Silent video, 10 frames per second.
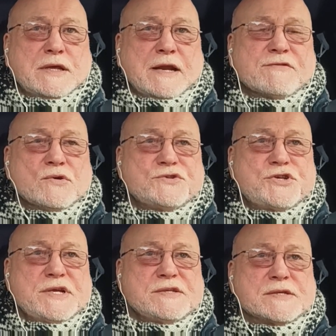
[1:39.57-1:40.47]
And of course,
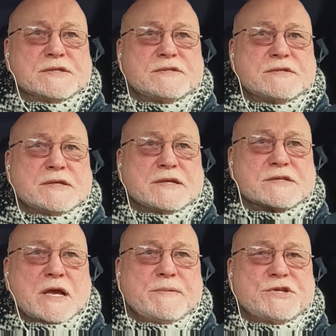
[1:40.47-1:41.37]
Jesus has
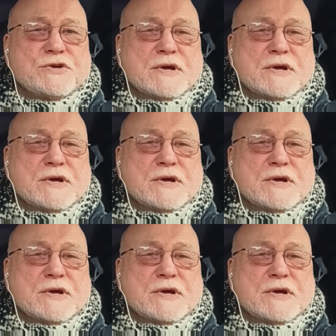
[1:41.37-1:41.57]
come into